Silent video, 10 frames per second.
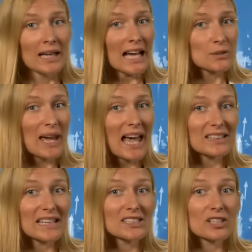As we
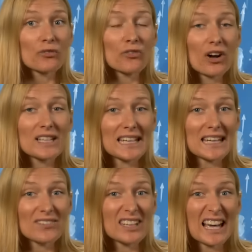head into Friday
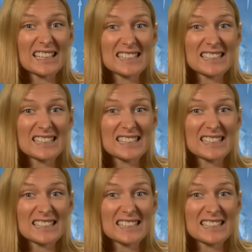evening and